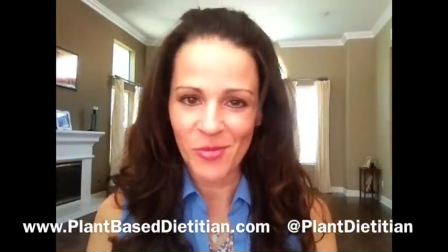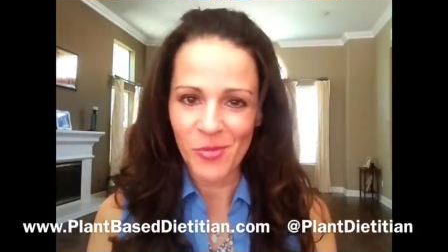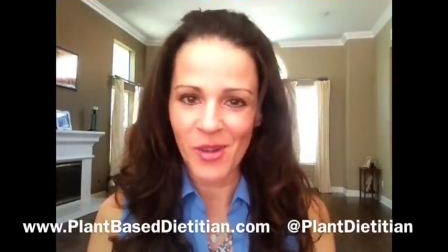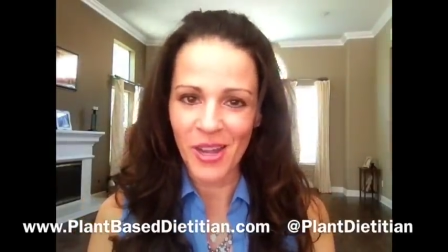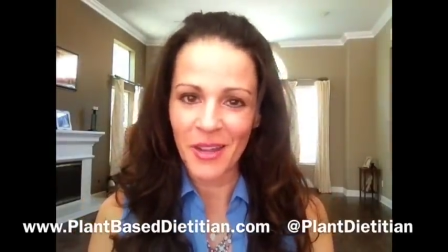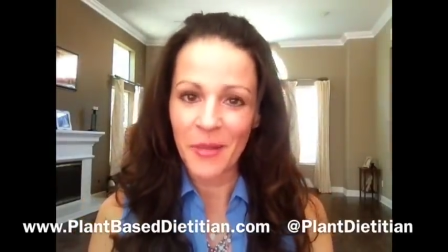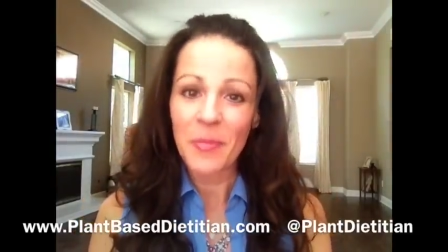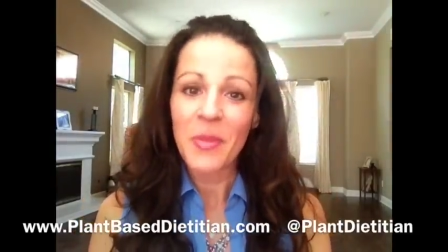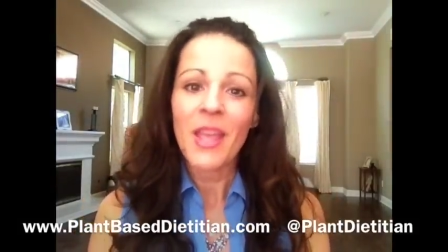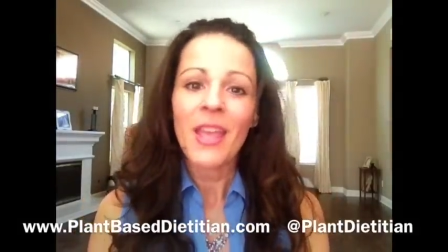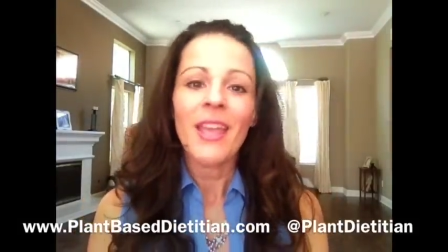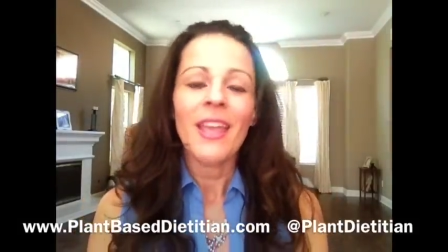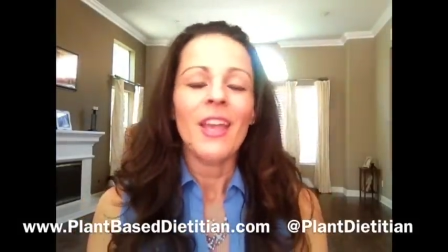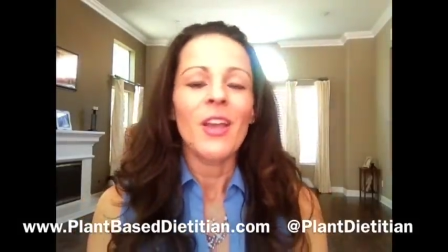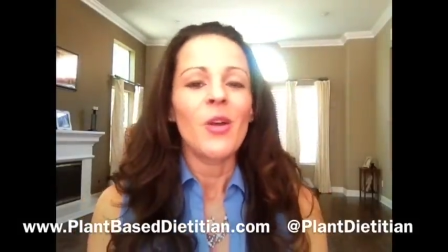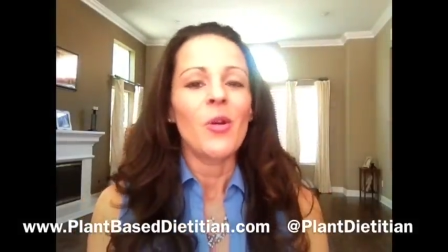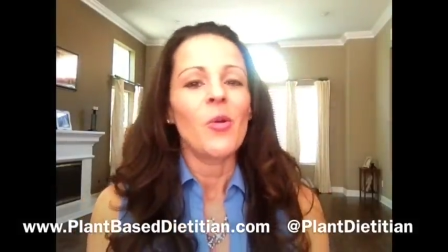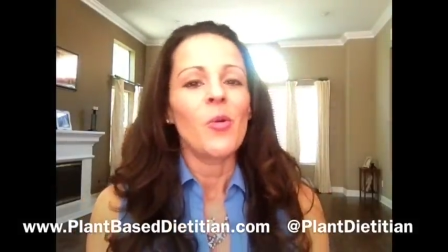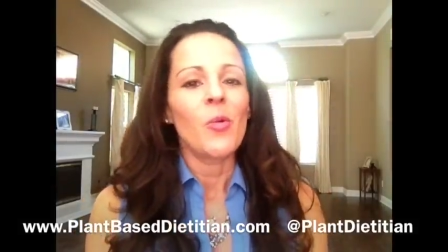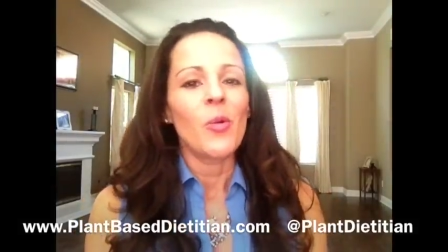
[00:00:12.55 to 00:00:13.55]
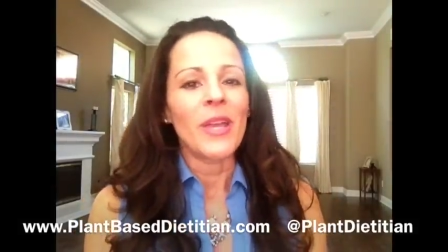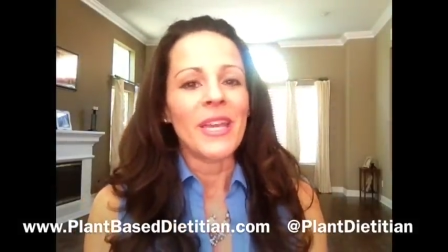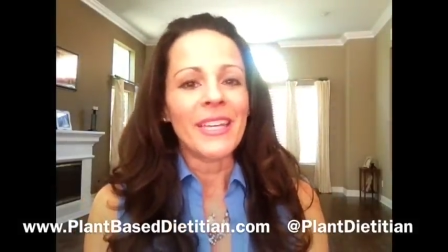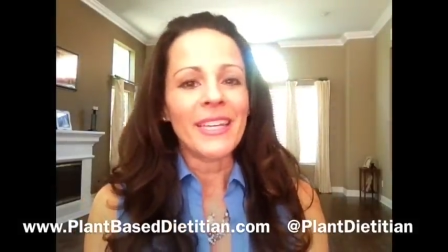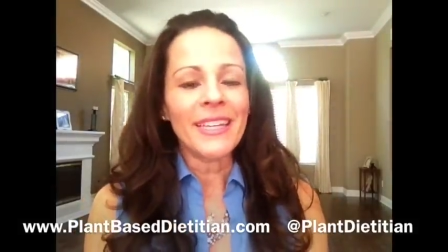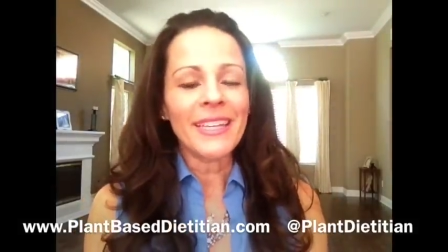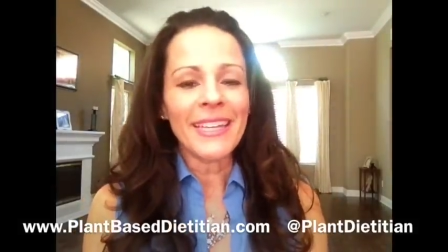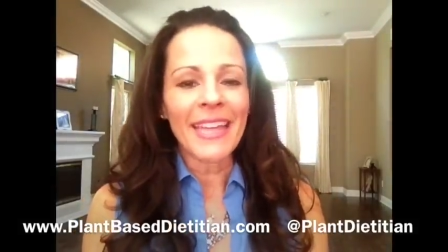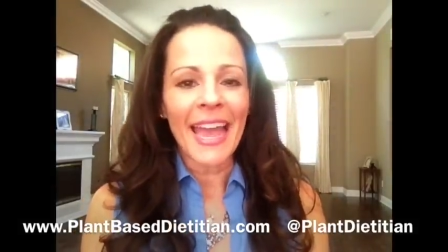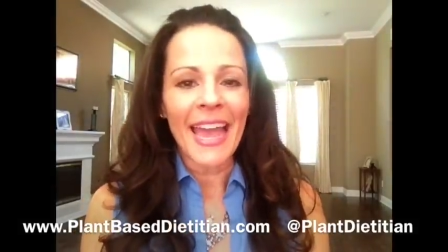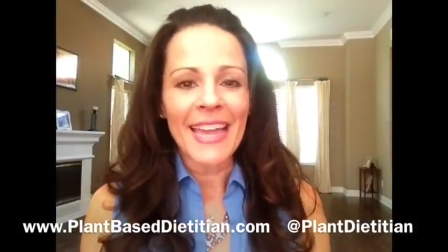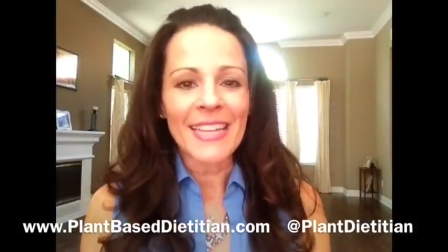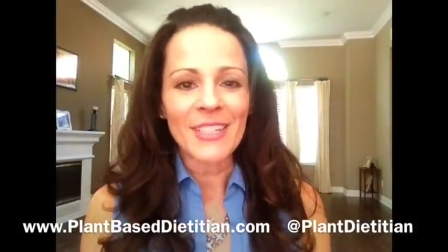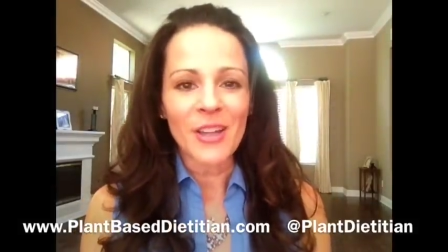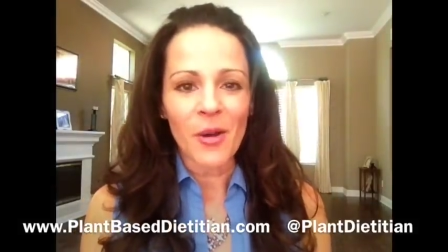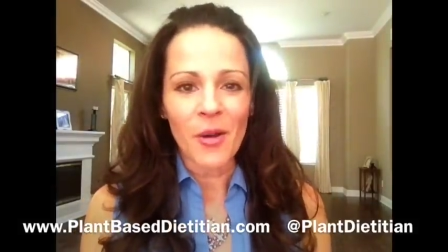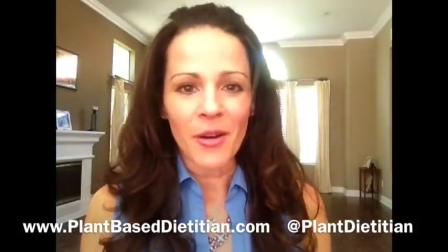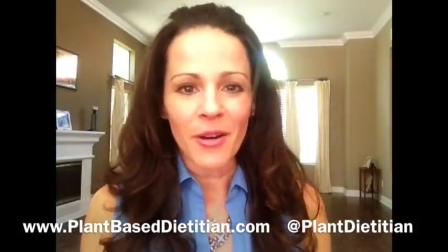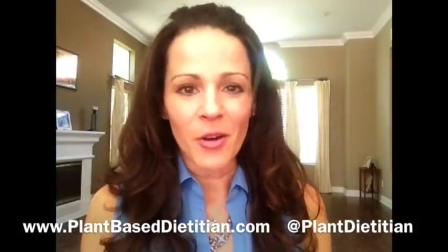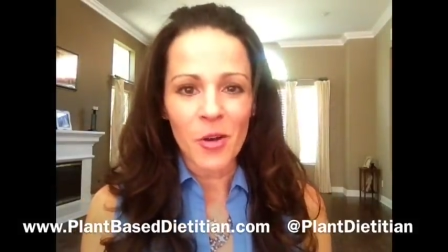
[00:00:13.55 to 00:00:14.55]
Well, we can
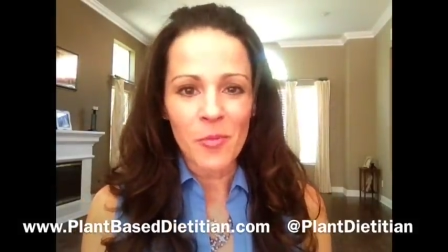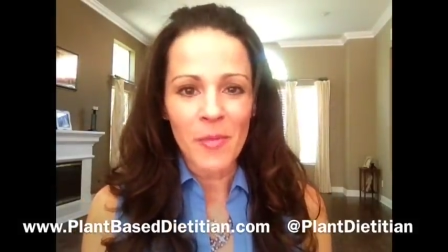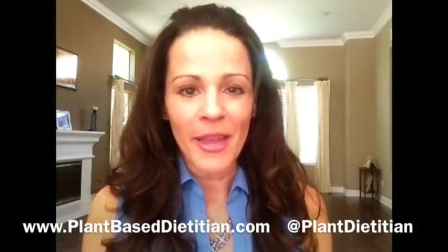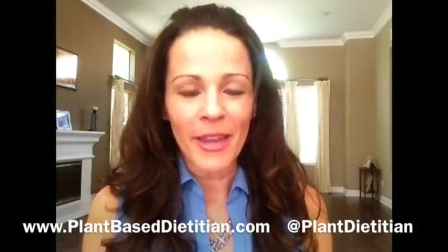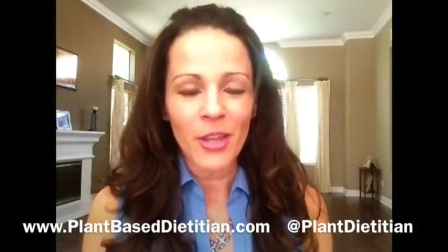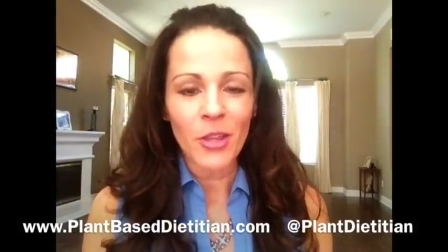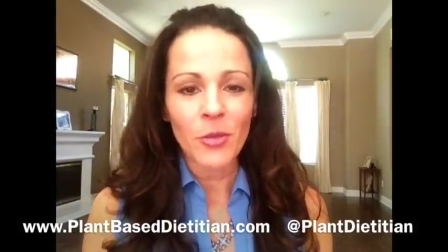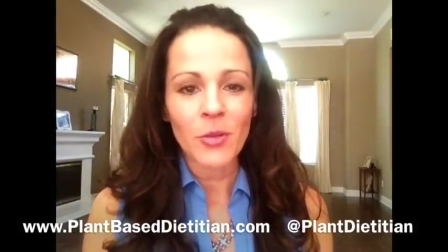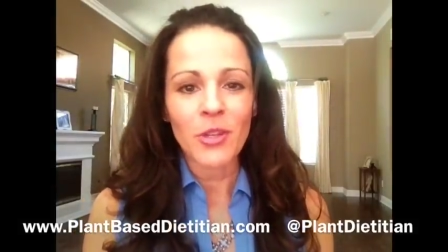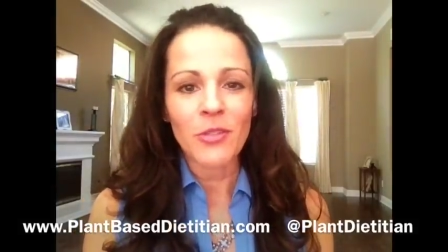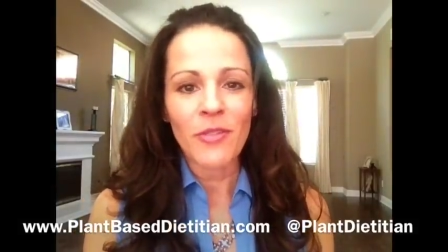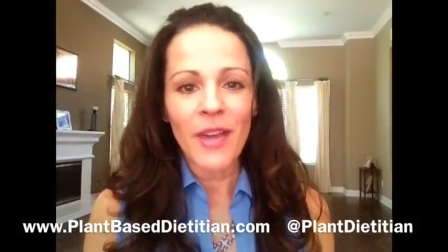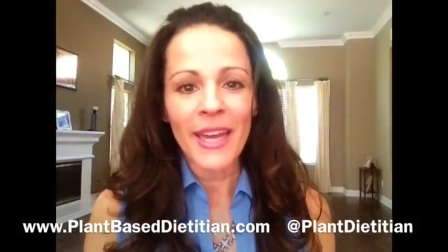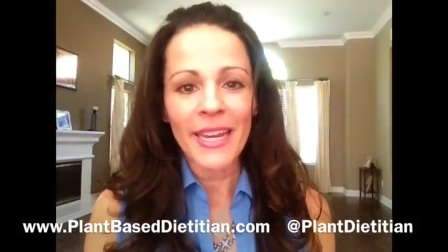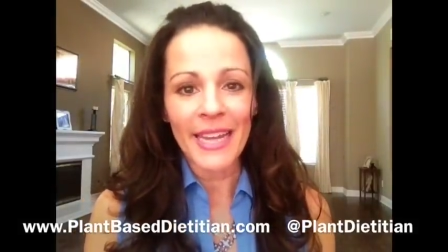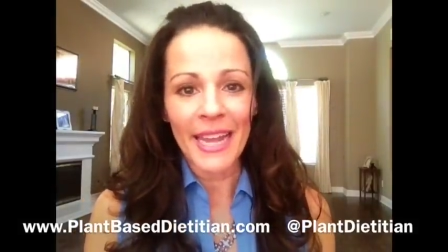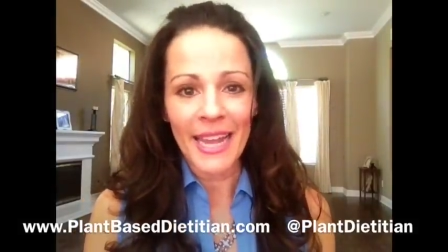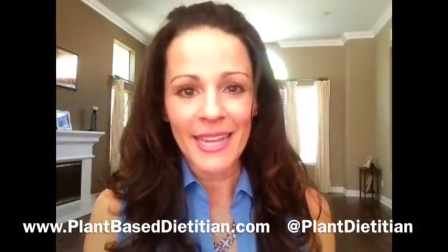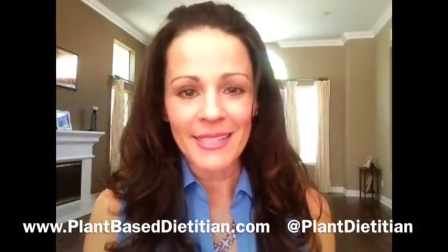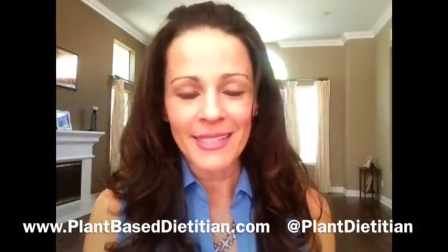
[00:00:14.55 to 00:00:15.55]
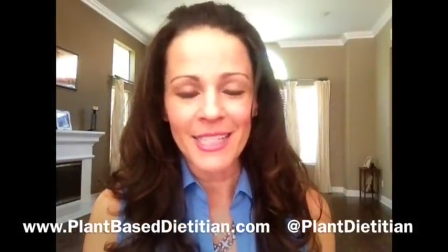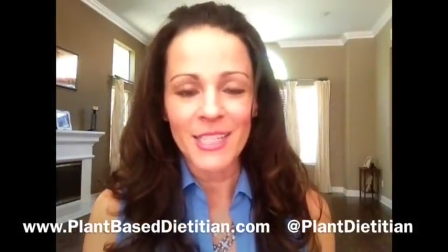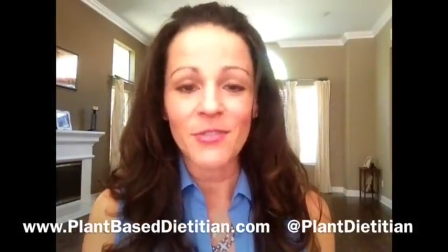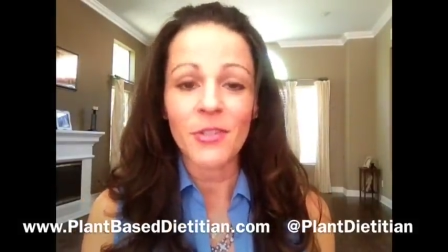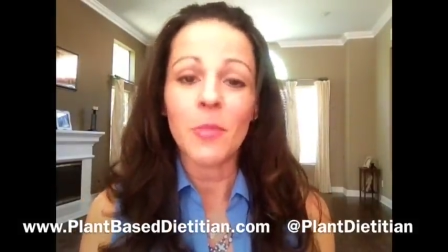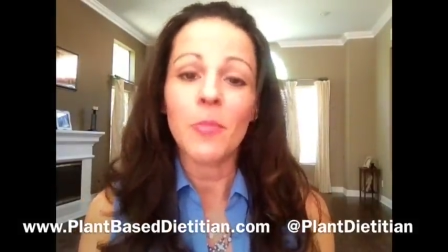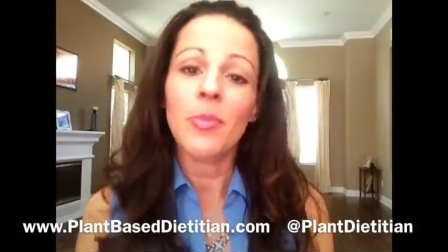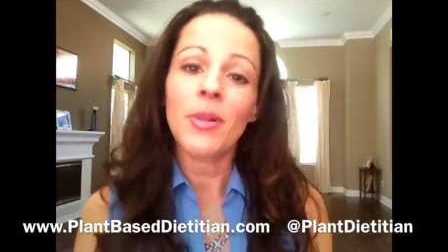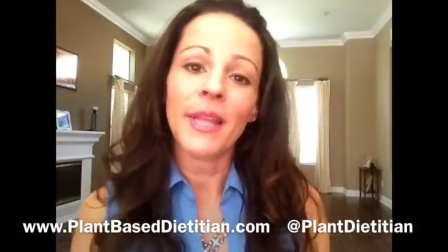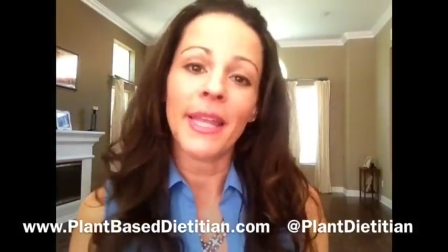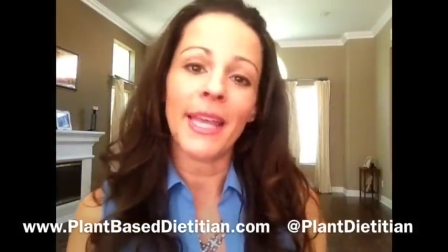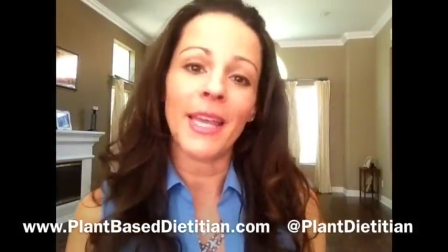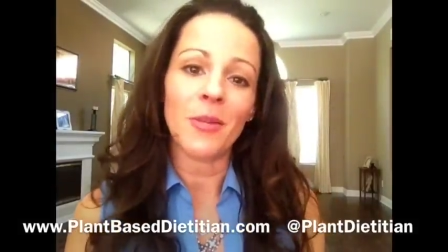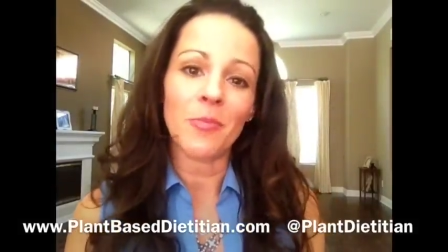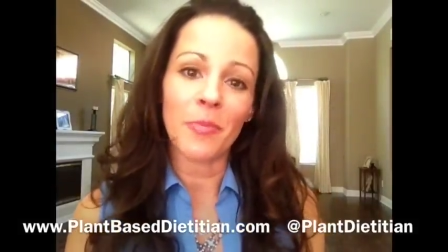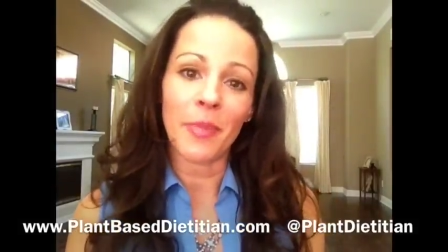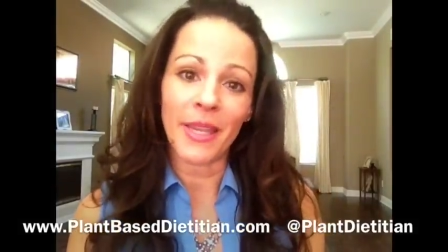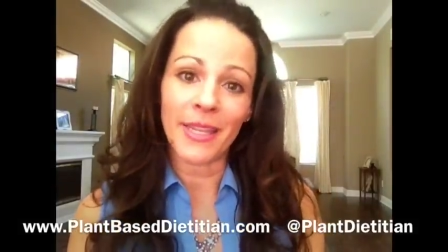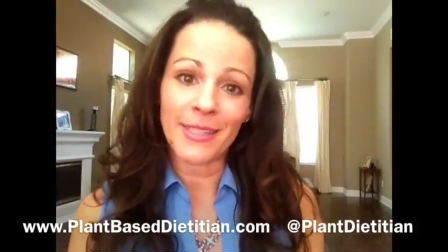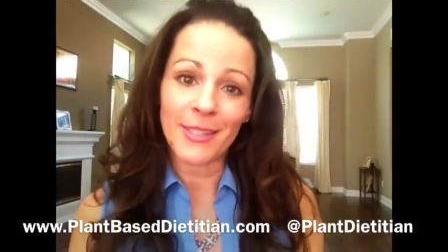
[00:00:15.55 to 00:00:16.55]
get our omega-3 fatty acids from
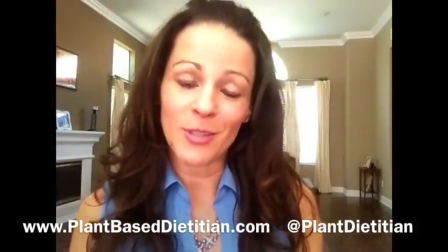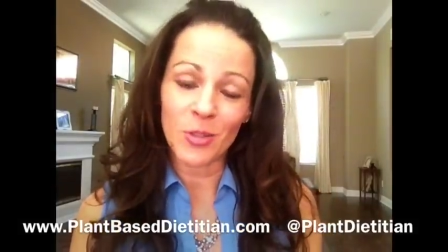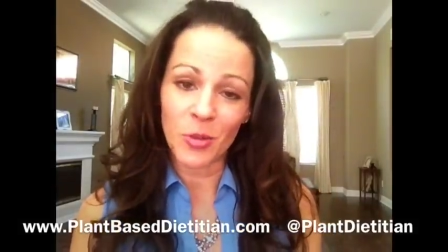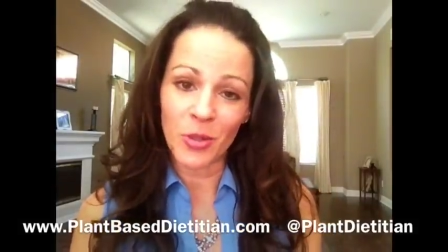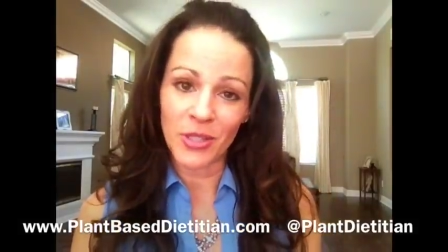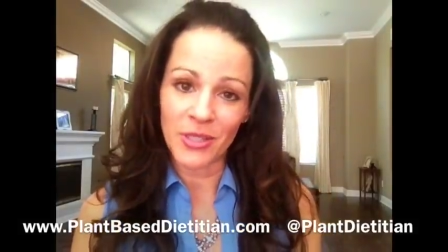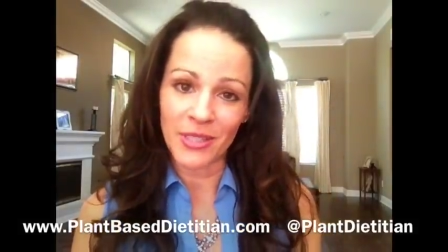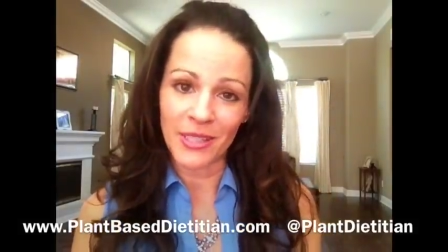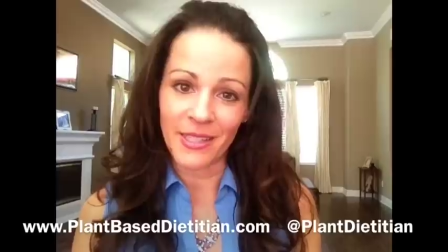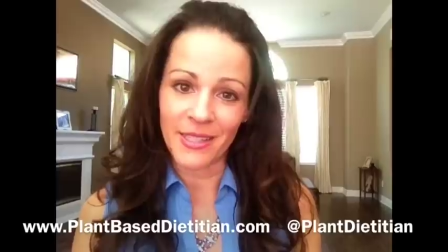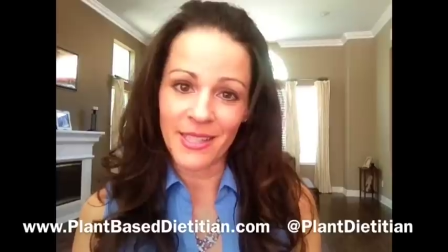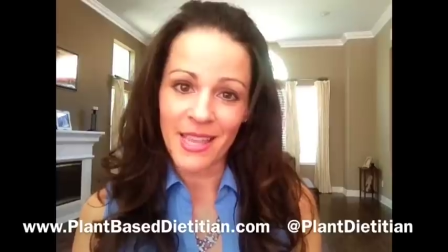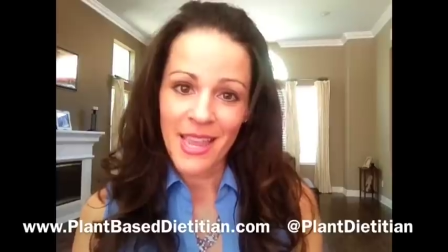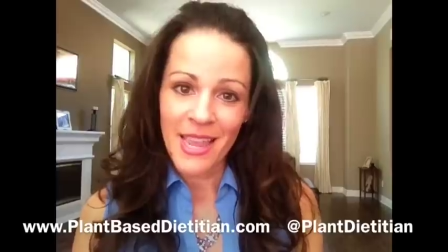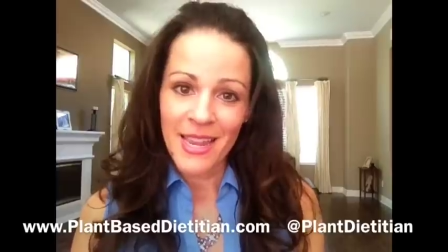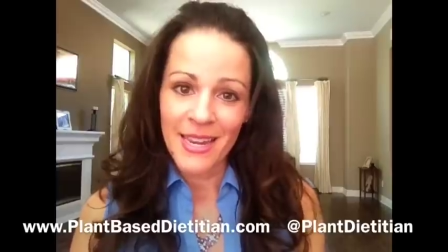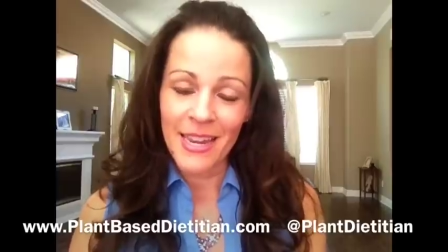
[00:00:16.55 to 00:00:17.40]
plant-based sources.